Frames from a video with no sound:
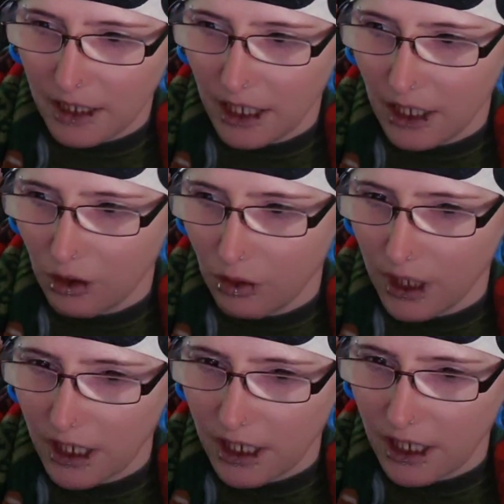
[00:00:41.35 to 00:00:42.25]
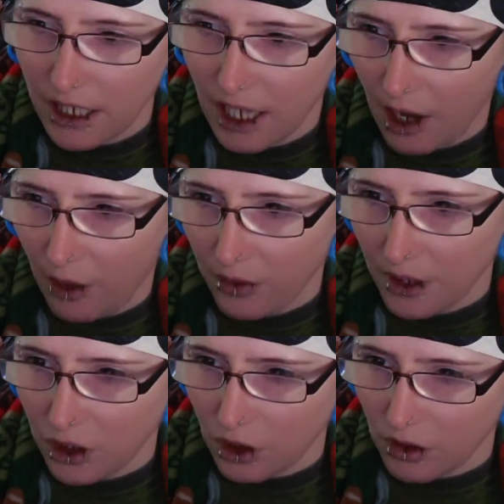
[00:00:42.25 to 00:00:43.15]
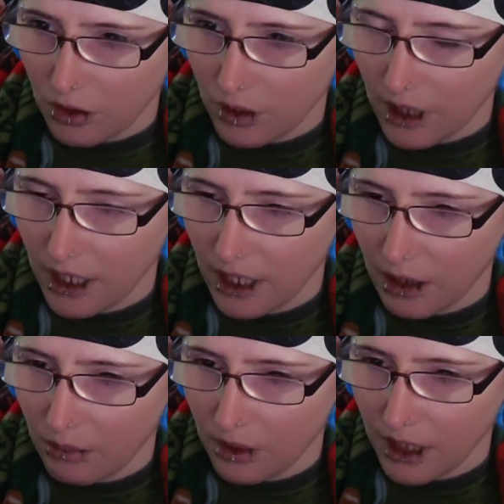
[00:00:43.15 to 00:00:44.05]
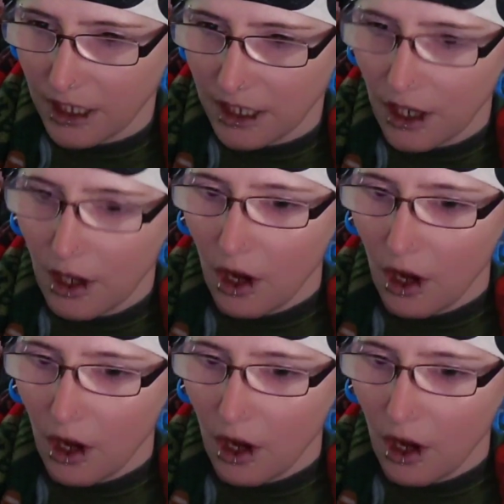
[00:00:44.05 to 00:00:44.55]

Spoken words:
The increase in health insurance related complaints